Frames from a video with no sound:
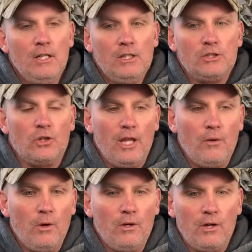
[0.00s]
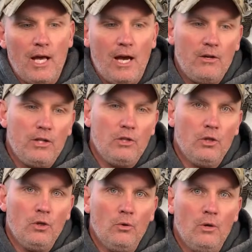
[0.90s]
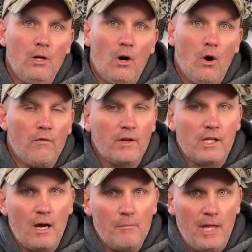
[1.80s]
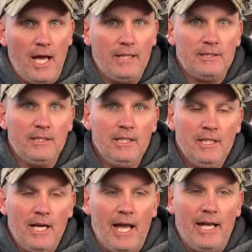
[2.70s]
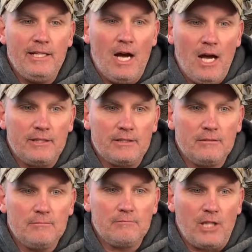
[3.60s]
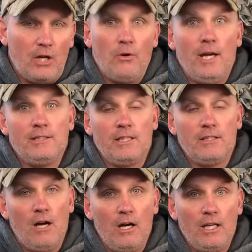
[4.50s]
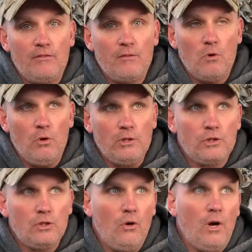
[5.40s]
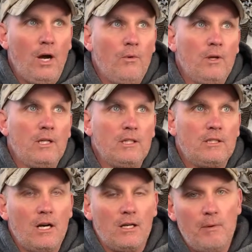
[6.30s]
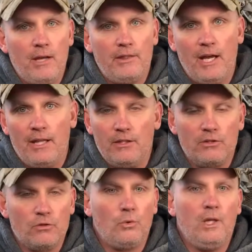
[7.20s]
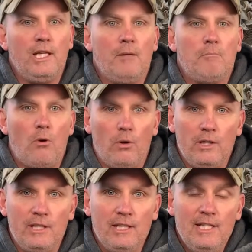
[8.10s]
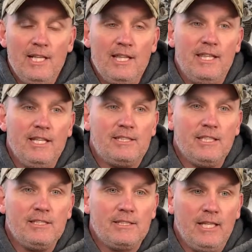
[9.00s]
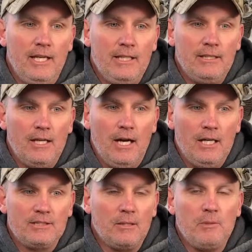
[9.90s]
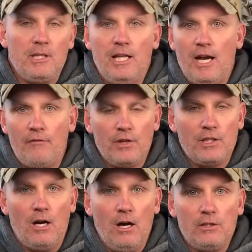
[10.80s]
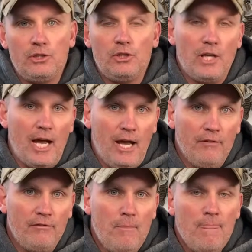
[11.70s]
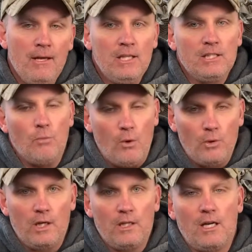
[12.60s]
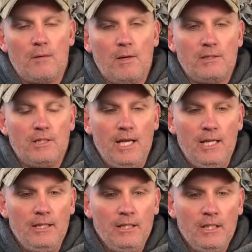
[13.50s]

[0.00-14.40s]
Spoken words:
So they wondered, how do you overcome that and not terrorize the dog even more? So I wanted to talk about that. This is really important. This is something that every dog should have. What we're going to talk about today.